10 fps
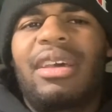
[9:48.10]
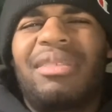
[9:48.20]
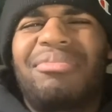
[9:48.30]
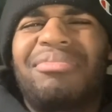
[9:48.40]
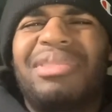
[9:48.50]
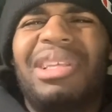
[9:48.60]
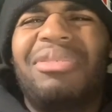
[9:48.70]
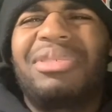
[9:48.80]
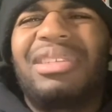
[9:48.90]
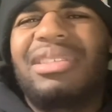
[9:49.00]
I think it
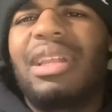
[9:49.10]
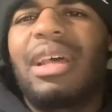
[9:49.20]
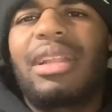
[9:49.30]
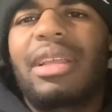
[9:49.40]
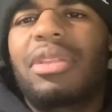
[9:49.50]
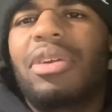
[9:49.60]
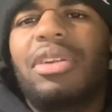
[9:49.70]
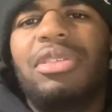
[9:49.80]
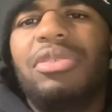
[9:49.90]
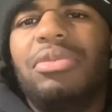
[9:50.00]
was listed at like
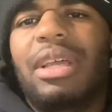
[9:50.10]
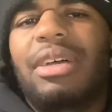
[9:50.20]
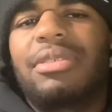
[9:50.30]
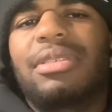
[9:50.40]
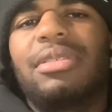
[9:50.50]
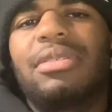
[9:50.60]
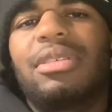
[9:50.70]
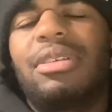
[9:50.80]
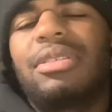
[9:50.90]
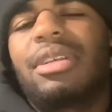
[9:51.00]
32,000. So
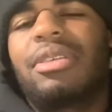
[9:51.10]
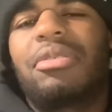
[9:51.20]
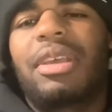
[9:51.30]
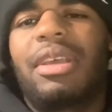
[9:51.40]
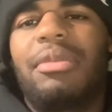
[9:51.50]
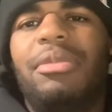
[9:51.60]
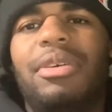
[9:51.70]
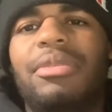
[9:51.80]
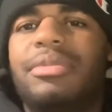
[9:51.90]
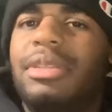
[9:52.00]
I was like, okay,
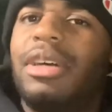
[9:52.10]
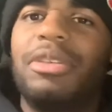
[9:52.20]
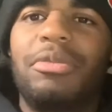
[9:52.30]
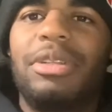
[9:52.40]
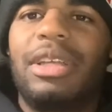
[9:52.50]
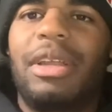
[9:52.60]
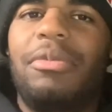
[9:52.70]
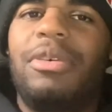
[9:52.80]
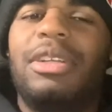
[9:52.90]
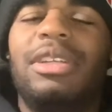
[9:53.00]
well, the other one that I
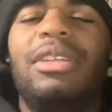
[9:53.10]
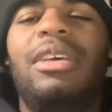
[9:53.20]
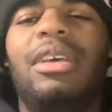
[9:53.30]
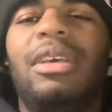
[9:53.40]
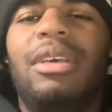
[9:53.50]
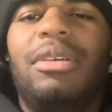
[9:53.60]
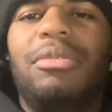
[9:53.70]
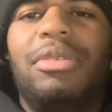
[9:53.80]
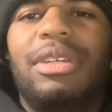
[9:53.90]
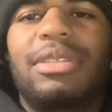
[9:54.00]
wanted
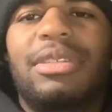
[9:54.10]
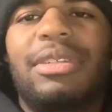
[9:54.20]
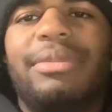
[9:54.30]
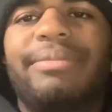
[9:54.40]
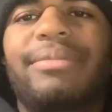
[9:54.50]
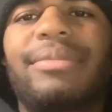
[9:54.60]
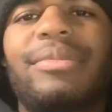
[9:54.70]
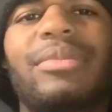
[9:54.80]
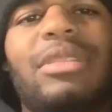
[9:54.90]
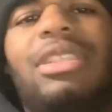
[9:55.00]
was
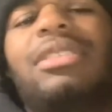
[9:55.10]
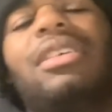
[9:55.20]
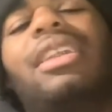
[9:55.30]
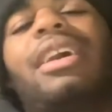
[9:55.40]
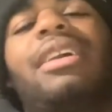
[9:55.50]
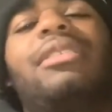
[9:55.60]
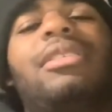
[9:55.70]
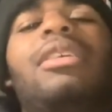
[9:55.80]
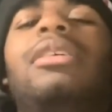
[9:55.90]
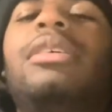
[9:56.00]
listed at
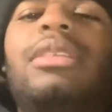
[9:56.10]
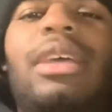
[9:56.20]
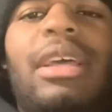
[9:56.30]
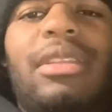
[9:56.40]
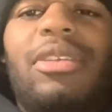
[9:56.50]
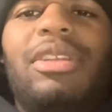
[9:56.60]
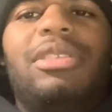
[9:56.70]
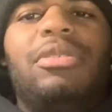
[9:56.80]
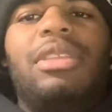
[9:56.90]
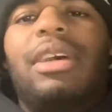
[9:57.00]

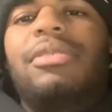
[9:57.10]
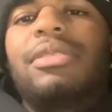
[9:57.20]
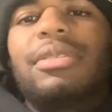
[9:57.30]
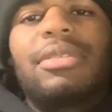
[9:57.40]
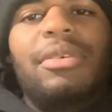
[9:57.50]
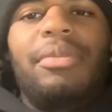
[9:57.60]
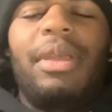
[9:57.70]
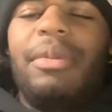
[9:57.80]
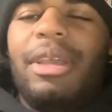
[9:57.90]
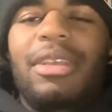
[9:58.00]
32,000. So
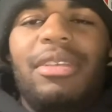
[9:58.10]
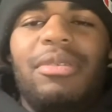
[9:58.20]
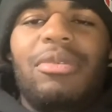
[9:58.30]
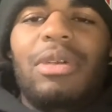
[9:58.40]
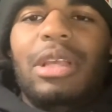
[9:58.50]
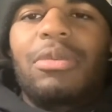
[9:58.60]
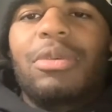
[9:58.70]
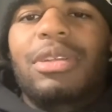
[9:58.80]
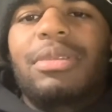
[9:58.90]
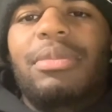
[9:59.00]
maybe I could
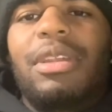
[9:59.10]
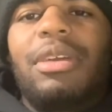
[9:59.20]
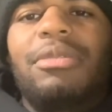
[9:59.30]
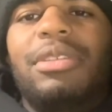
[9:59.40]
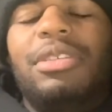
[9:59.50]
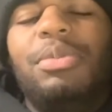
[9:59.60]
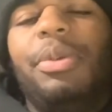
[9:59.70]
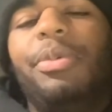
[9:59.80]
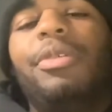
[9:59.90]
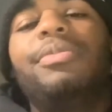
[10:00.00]
work something out with these
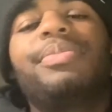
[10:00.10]
people.